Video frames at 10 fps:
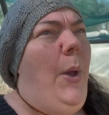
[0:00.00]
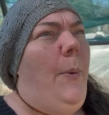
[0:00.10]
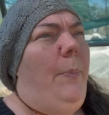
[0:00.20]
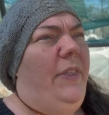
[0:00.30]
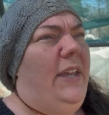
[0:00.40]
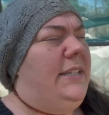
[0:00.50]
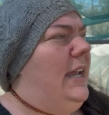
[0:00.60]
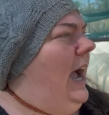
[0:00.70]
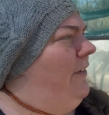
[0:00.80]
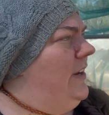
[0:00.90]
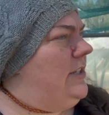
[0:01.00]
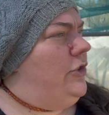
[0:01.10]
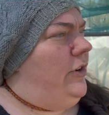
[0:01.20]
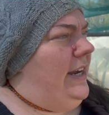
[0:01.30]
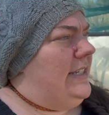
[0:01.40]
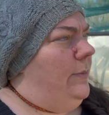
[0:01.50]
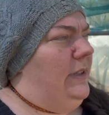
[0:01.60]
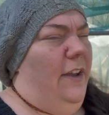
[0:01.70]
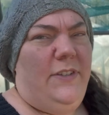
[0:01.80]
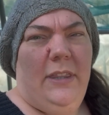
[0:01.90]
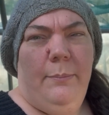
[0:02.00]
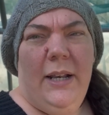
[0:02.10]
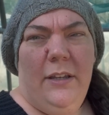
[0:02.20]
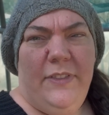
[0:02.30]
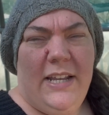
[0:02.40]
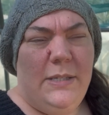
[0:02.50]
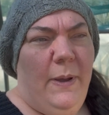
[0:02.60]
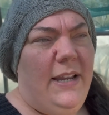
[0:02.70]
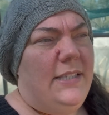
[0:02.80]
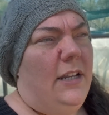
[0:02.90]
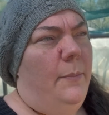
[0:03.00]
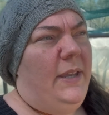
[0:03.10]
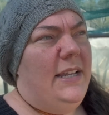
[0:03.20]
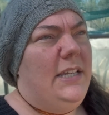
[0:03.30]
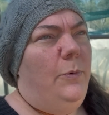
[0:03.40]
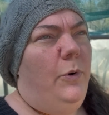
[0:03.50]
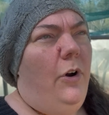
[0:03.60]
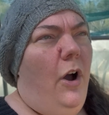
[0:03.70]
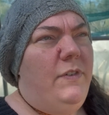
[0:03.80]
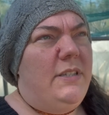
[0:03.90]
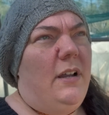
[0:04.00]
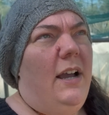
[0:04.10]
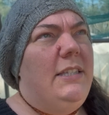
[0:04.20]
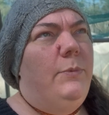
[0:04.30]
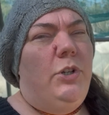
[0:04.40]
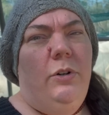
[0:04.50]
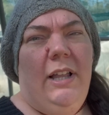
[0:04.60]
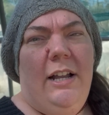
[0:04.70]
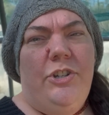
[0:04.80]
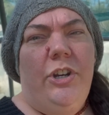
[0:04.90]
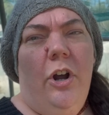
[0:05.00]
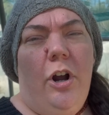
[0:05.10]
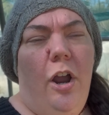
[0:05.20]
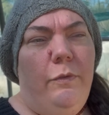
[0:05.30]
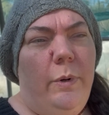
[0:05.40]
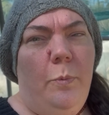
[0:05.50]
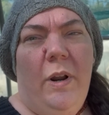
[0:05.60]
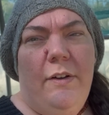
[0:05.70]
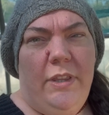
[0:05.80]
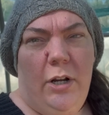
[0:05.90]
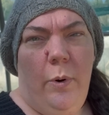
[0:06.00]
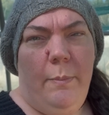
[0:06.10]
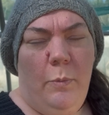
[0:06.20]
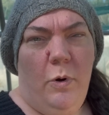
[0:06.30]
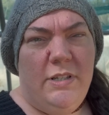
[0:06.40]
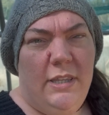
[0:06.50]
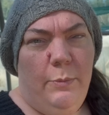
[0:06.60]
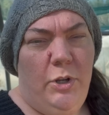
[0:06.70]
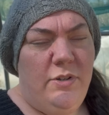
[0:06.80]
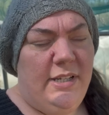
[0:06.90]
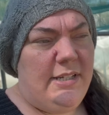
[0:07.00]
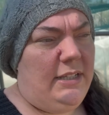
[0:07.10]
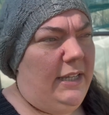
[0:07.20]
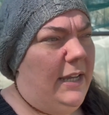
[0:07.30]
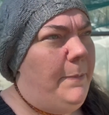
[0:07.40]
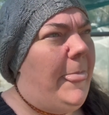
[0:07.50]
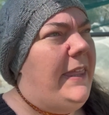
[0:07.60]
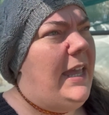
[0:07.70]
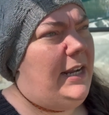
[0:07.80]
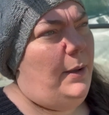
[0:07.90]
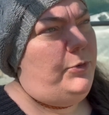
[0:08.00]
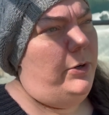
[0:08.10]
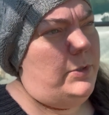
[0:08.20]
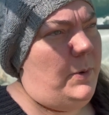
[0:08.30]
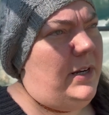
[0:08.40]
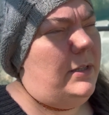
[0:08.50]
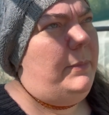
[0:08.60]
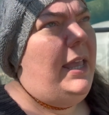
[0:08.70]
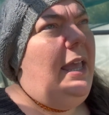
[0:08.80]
But there's half a dozen trees that were left in the middle of that space that I'm guessing were of a size that were too large to knock over with whatever the equipment was that they were using to clear, and that gum tree was one of them.